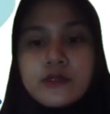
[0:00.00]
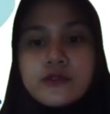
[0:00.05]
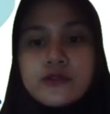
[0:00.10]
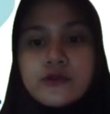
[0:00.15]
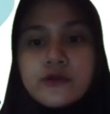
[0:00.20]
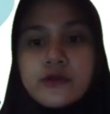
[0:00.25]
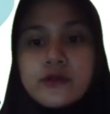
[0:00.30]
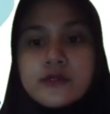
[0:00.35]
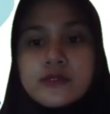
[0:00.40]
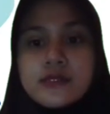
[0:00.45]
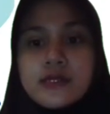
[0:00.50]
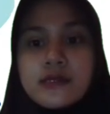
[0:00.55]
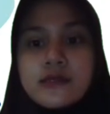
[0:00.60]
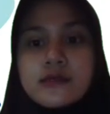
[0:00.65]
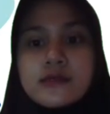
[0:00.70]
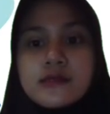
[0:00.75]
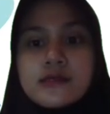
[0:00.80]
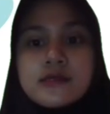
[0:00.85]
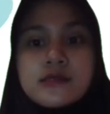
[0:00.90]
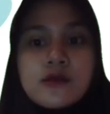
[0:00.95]
to hear
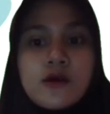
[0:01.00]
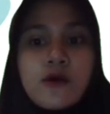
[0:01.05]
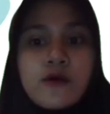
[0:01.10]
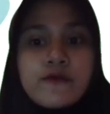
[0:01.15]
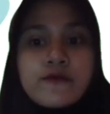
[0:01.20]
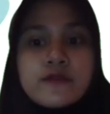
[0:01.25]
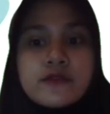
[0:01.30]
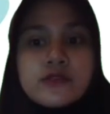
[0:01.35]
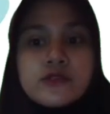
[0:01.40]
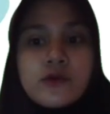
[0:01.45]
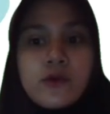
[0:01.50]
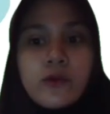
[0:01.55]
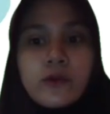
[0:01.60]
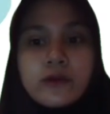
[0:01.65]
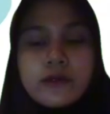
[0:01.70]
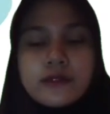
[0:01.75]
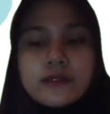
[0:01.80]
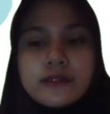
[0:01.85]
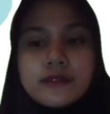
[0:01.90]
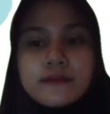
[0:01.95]
sentences of the sort,
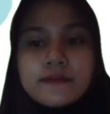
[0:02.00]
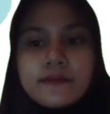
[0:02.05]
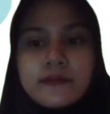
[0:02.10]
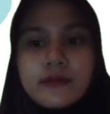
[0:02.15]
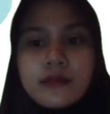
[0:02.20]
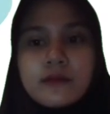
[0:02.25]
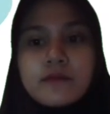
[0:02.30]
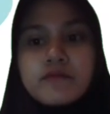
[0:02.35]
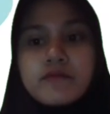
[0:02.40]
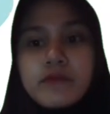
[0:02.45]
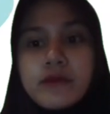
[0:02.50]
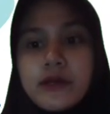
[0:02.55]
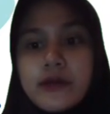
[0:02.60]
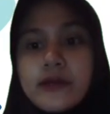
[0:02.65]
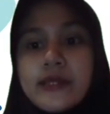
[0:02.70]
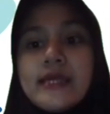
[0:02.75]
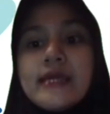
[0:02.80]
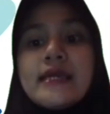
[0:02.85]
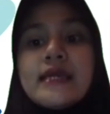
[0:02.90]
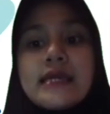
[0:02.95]

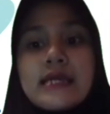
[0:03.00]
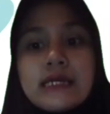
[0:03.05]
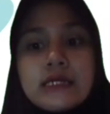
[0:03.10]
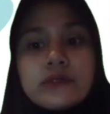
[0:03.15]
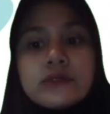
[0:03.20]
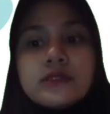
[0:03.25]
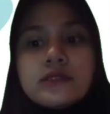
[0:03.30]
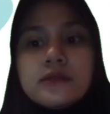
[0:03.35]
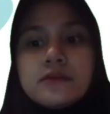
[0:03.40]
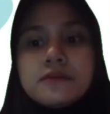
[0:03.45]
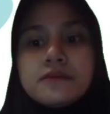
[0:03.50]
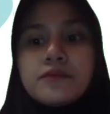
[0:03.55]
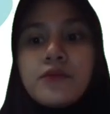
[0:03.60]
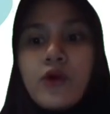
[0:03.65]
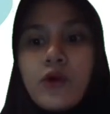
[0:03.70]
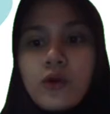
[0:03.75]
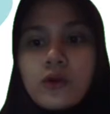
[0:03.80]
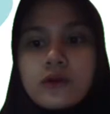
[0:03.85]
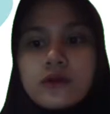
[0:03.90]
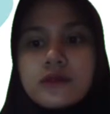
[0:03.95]
Mary got the
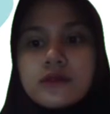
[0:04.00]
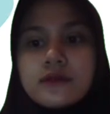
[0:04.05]
ball,